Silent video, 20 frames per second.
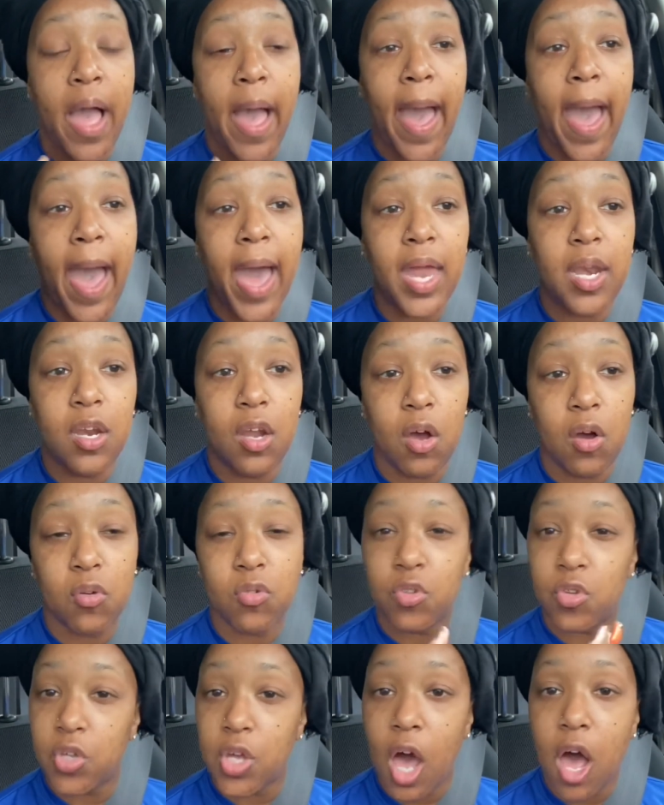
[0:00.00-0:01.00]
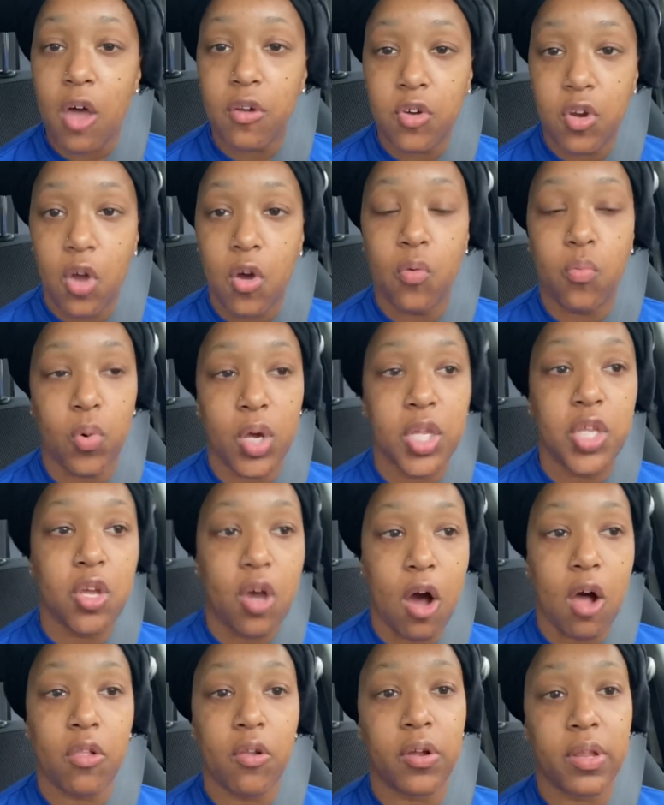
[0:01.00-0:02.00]
I know, do y'all know when
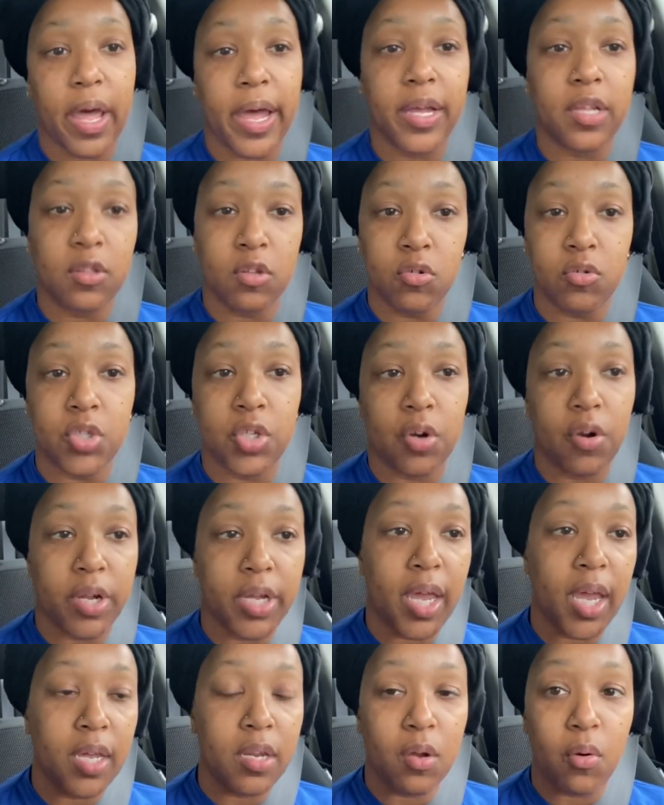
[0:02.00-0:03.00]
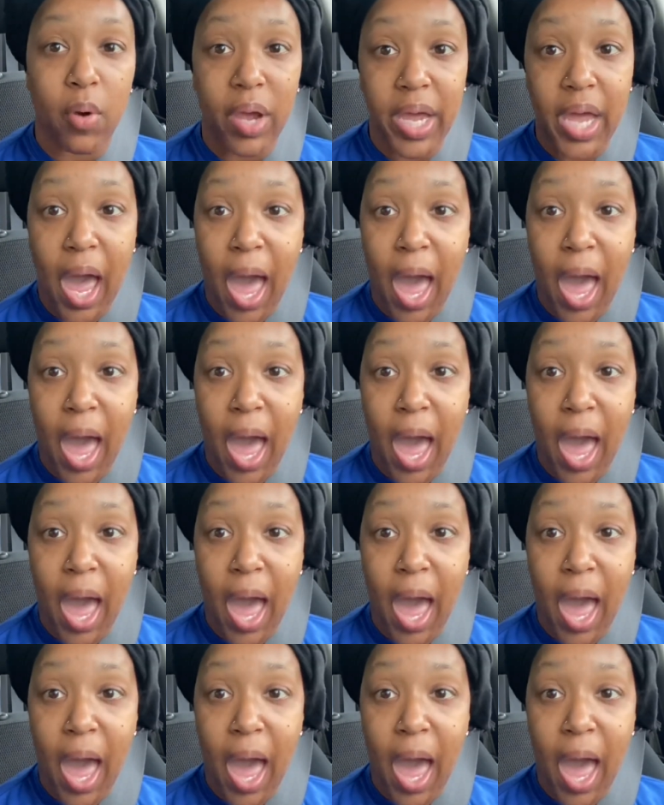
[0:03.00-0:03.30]
y'all are, like, losing or gaining weight?